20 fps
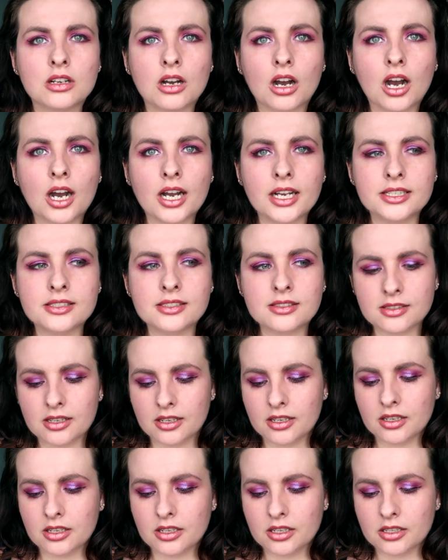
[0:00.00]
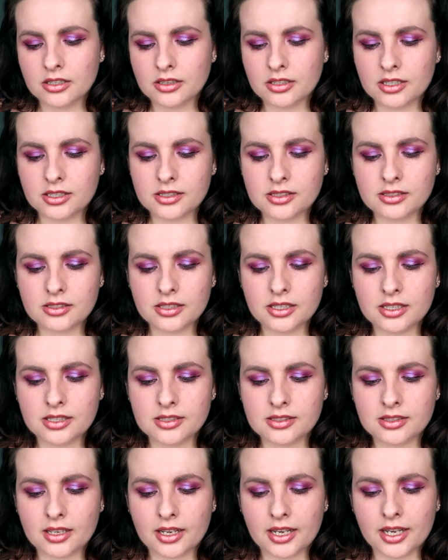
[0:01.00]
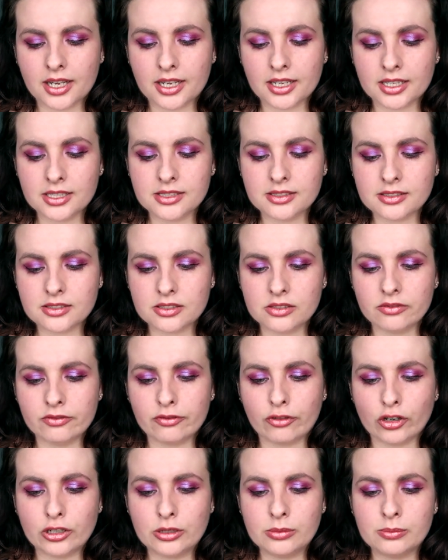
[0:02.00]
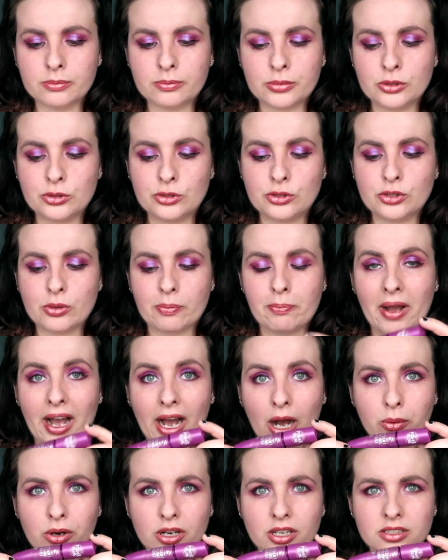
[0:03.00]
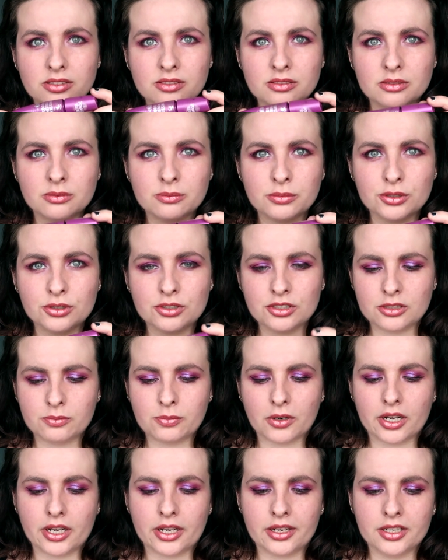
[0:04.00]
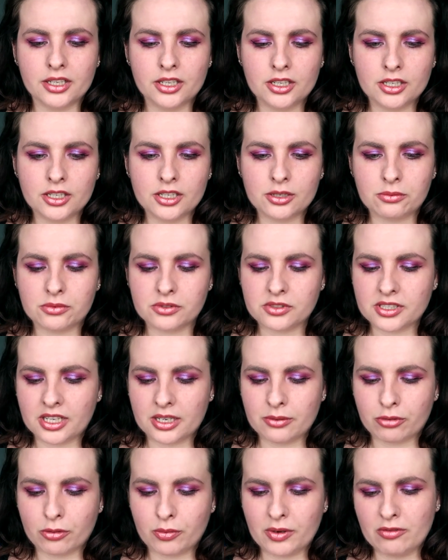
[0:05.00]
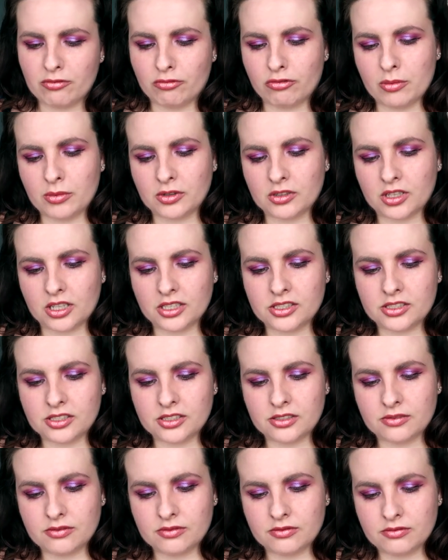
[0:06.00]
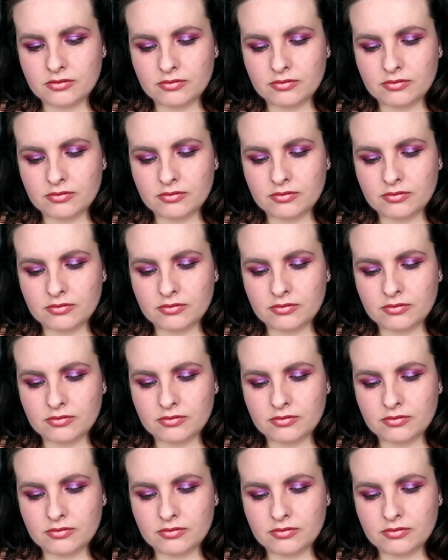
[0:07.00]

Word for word: Eyes. This is a instant volume boost, power boost by, once again, probably Rimmel London.